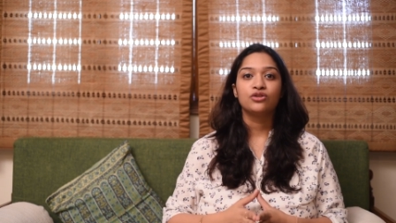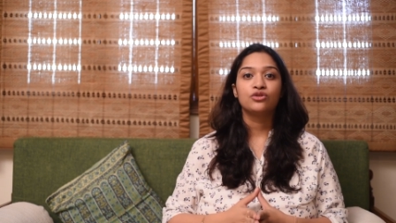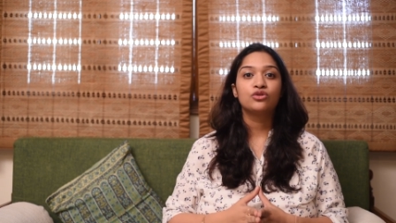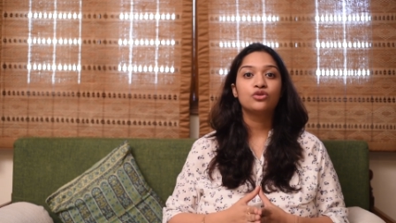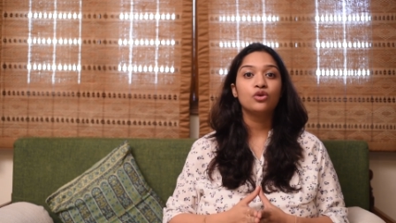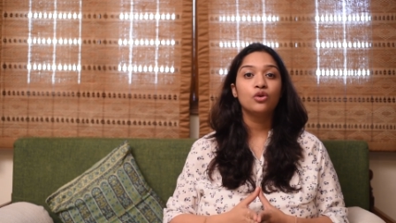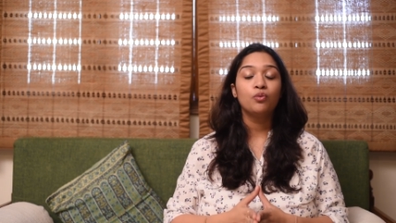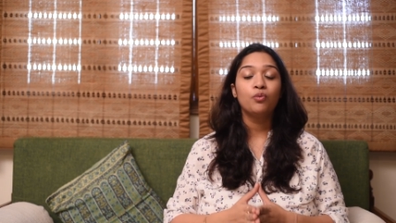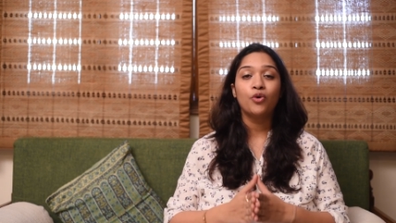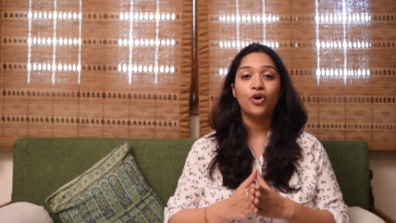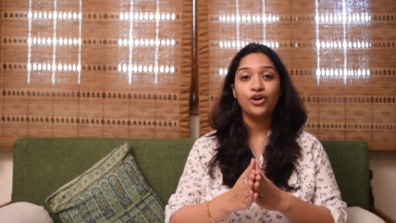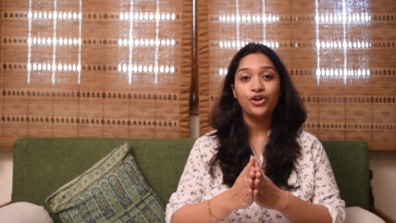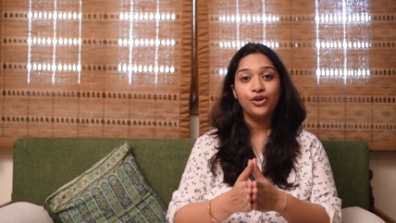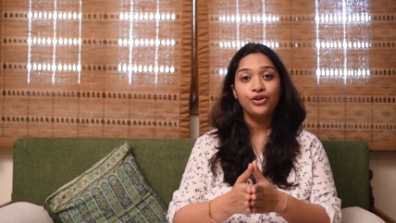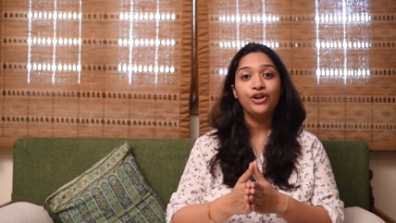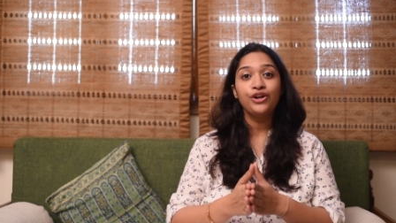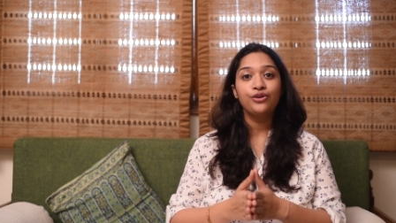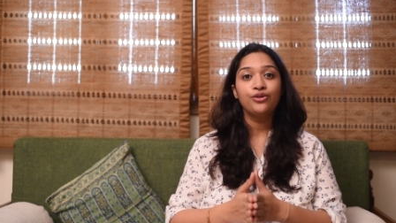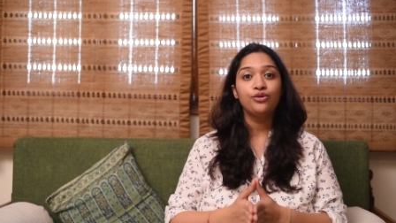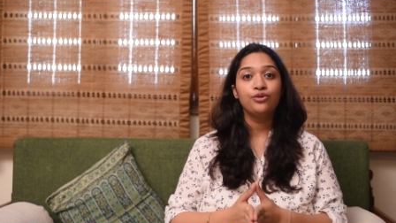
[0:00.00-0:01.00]
So what you
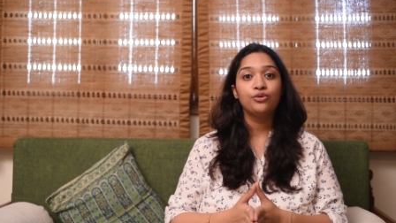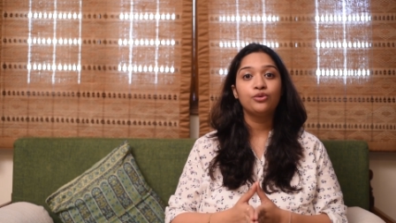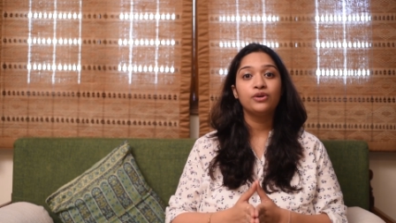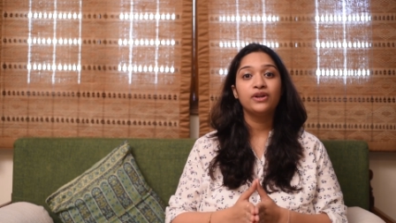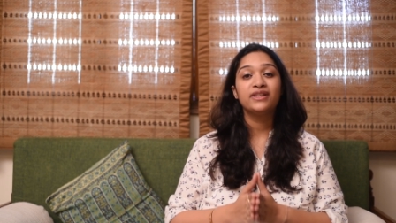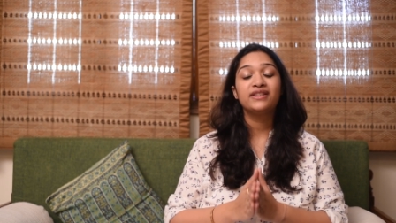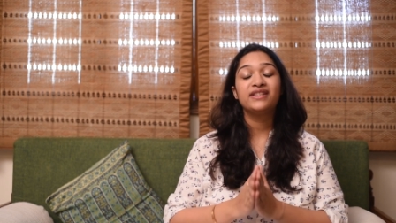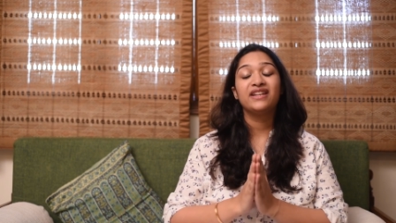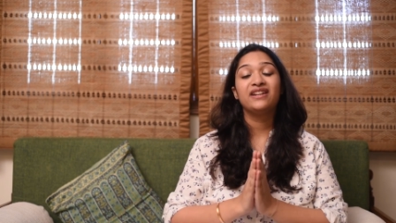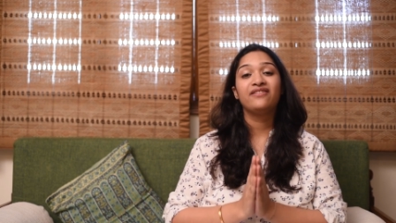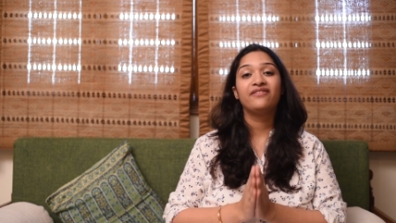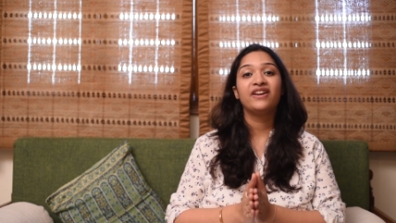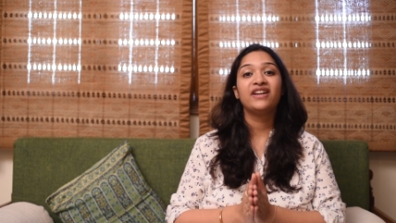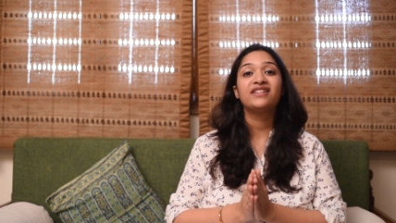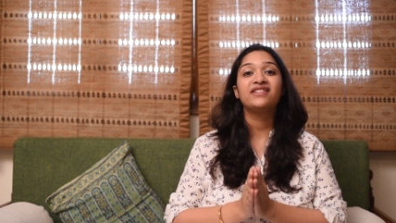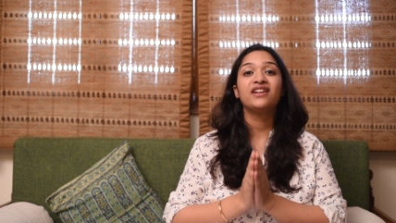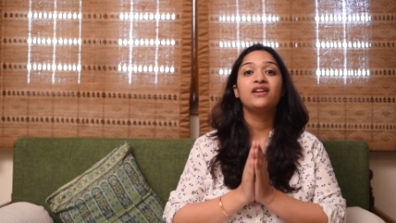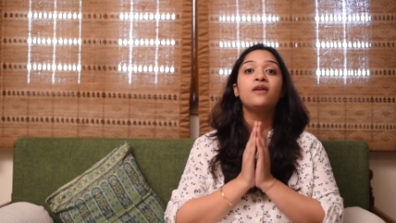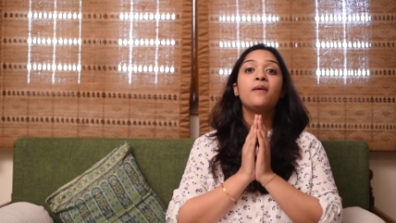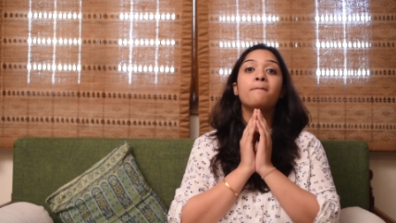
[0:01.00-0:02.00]
need to do is
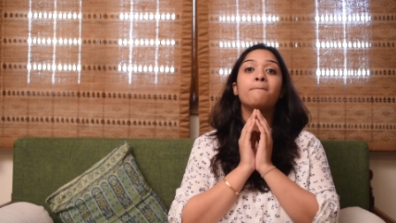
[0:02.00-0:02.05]
invest in